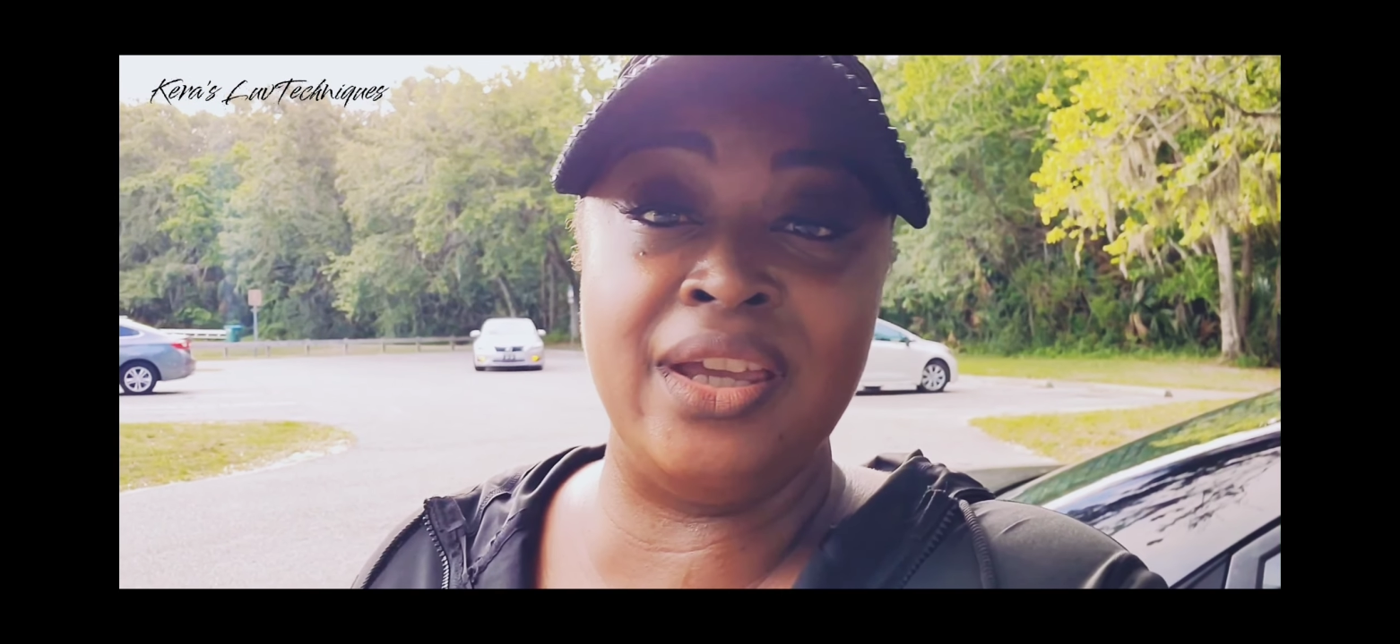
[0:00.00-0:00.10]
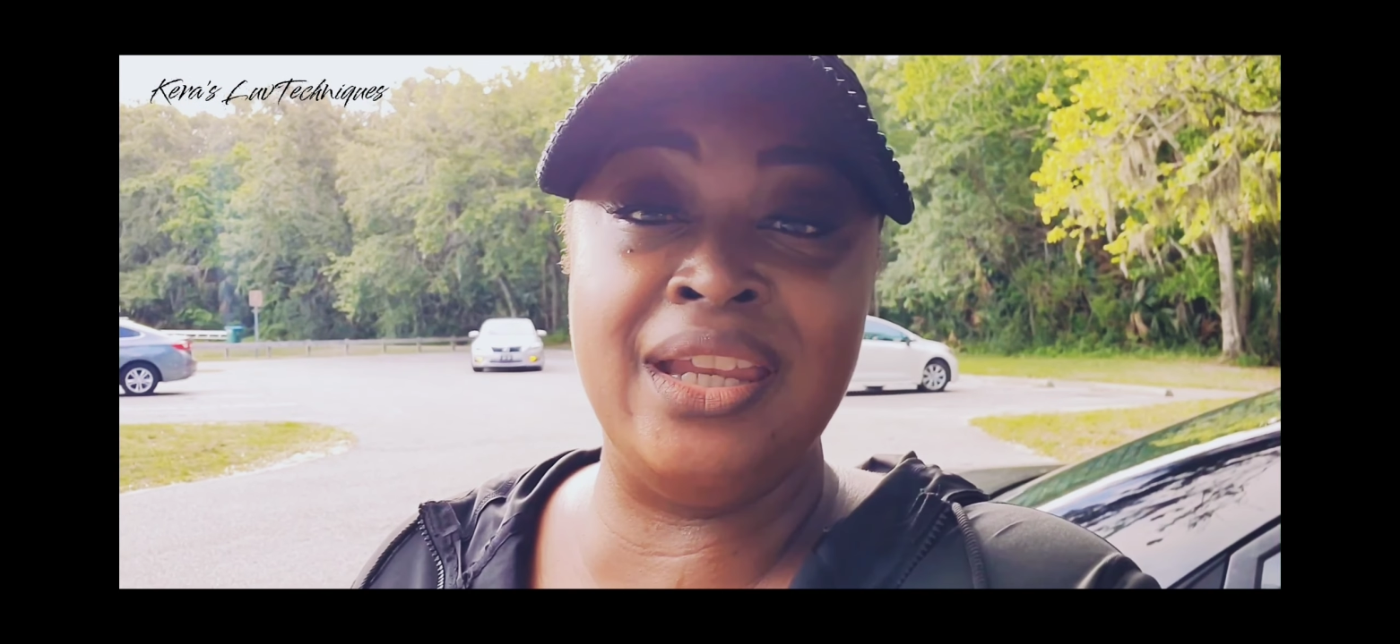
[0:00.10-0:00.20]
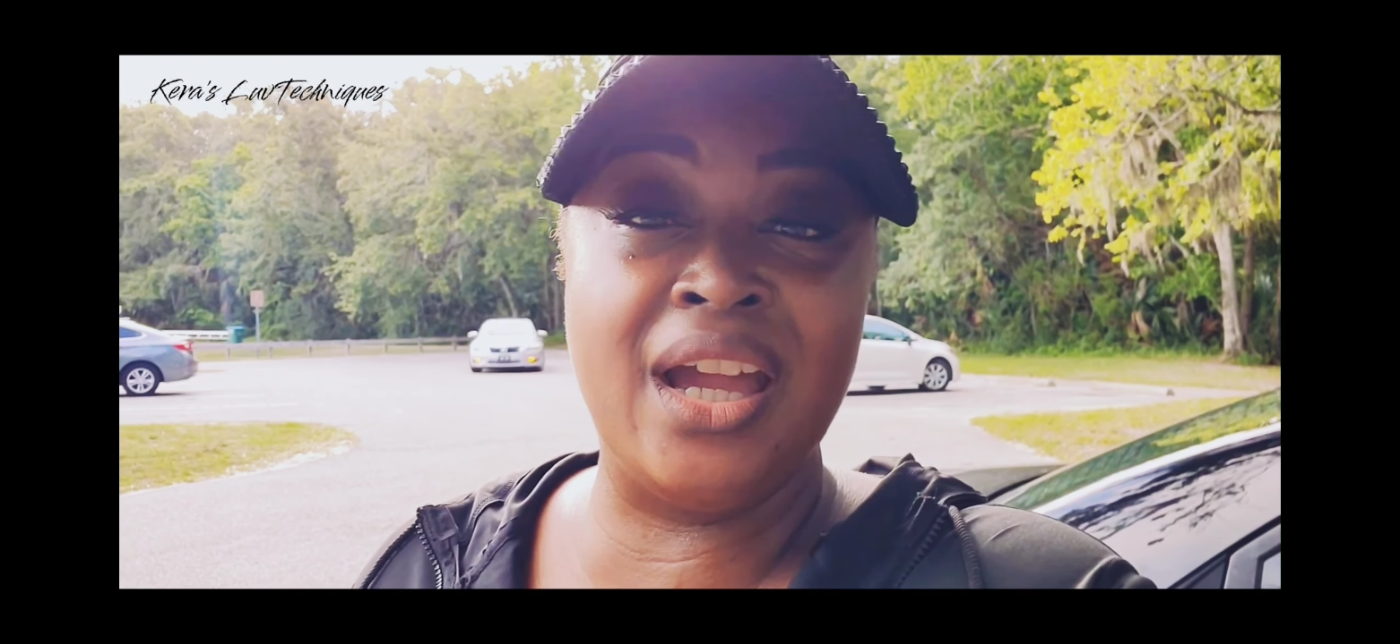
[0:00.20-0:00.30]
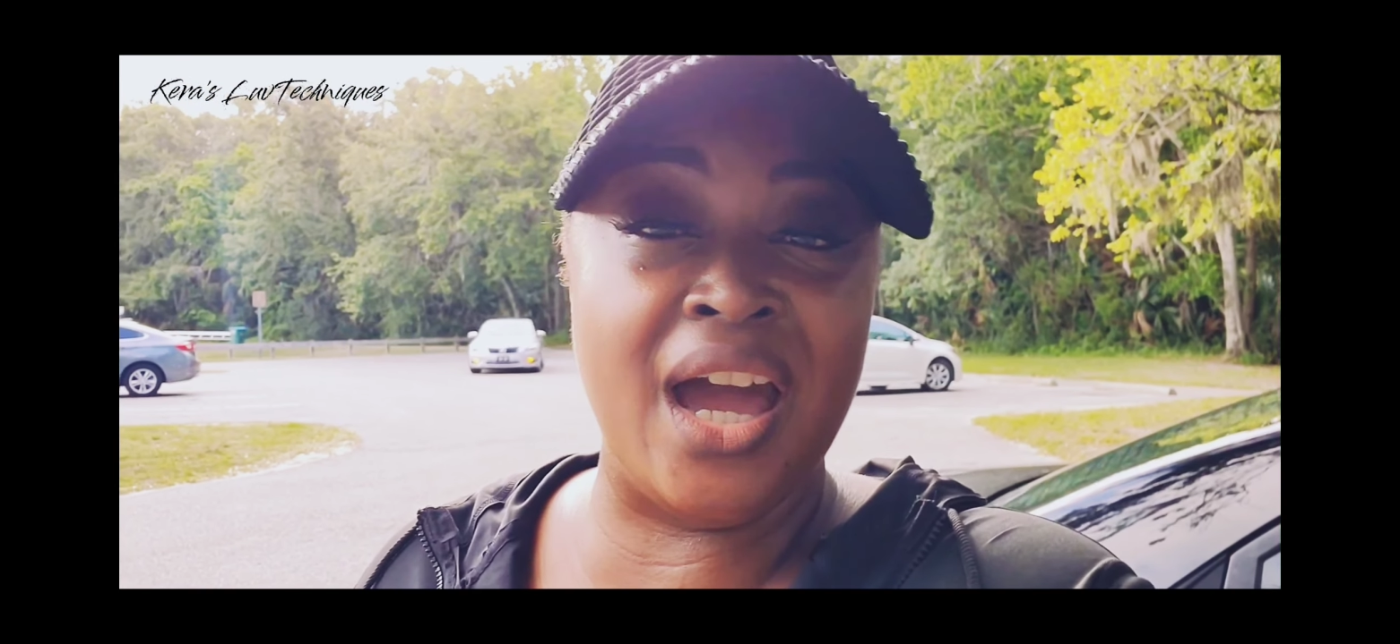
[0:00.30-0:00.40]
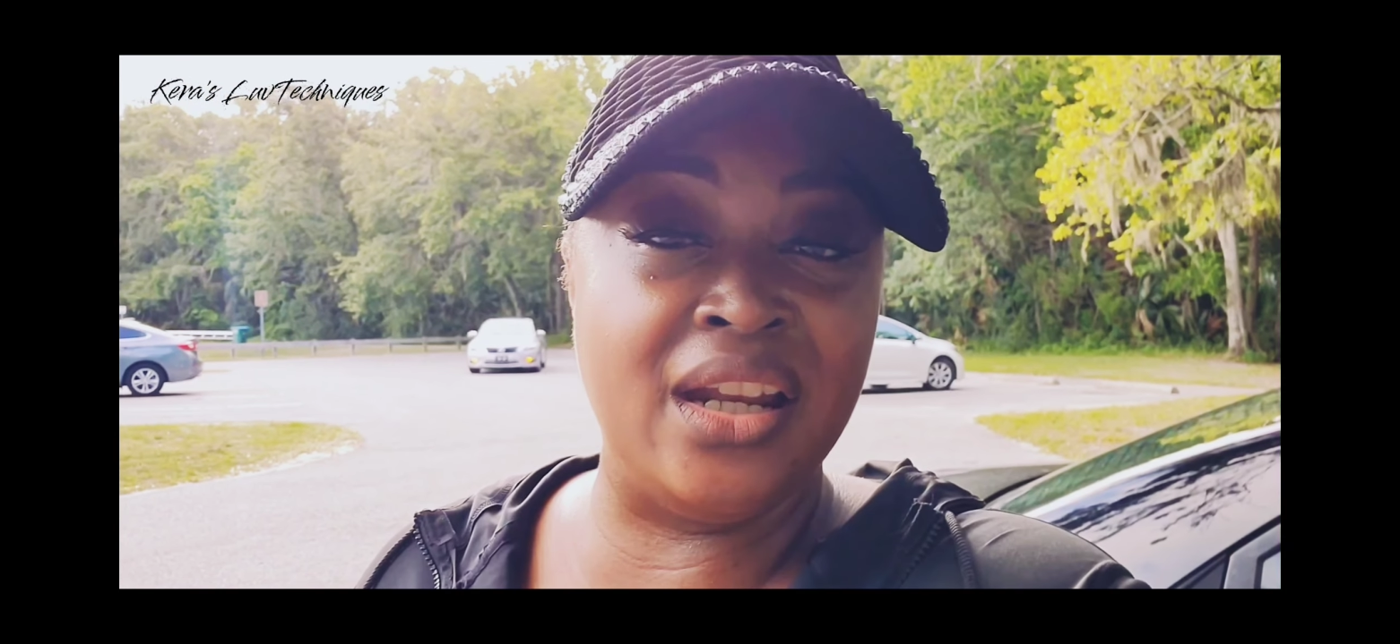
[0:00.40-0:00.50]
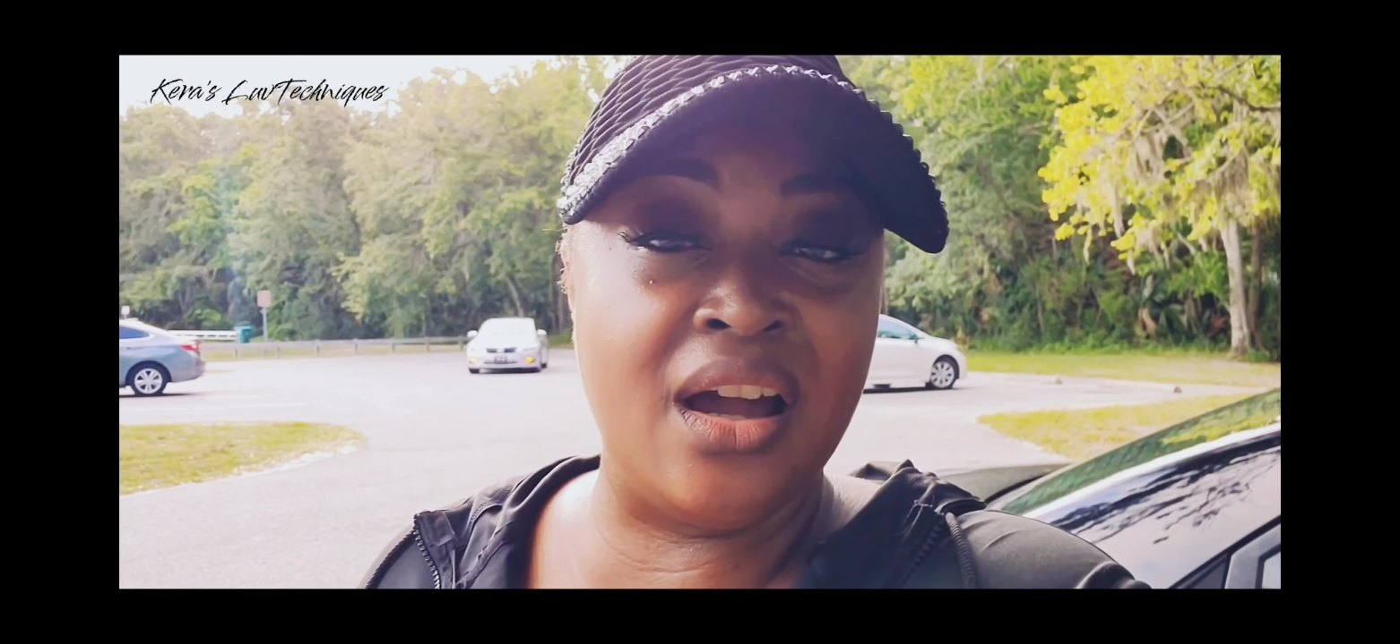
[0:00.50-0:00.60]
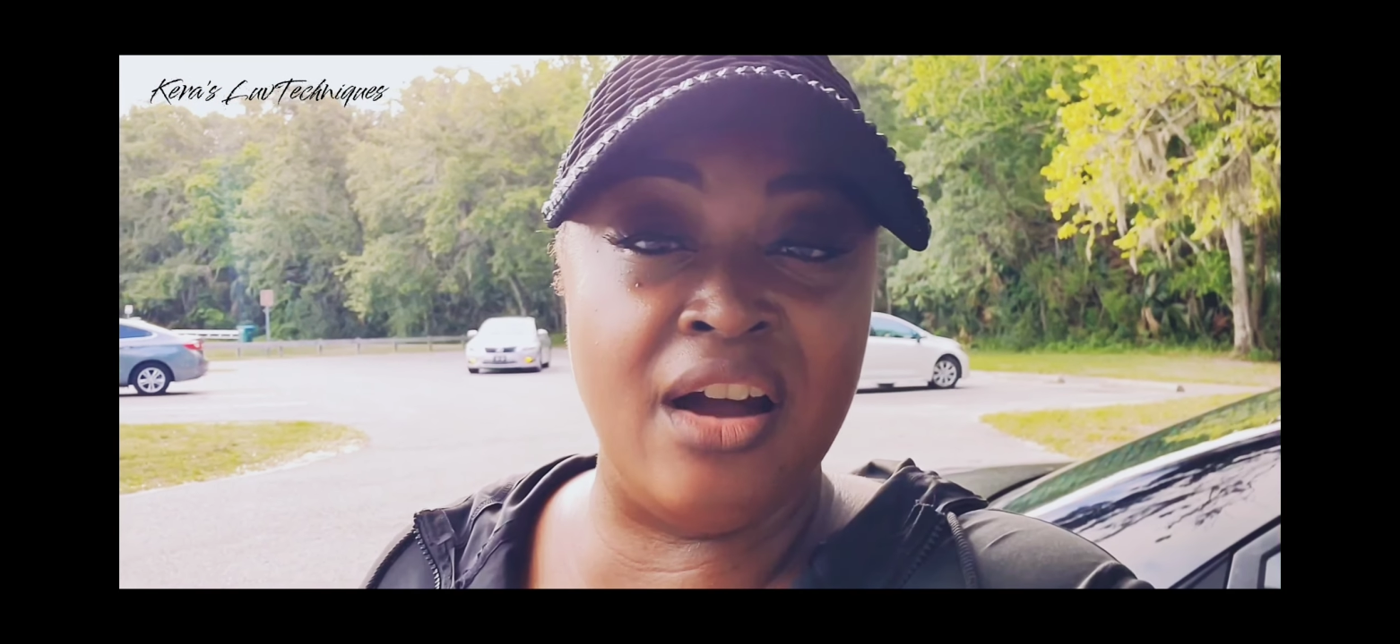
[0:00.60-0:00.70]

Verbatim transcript: any kind of